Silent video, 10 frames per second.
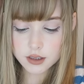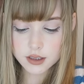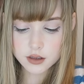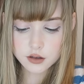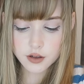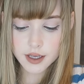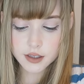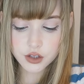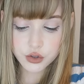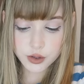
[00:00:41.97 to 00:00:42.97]

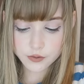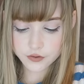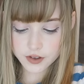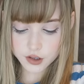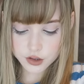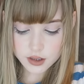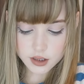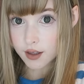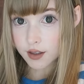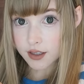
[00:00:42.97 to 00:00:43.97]
08 Tulip
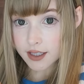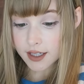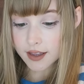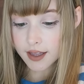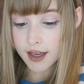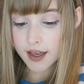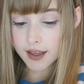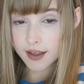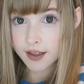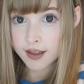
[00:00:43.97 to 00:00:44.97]
Fields. It looks like
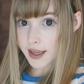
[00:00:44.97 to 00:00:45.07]
that.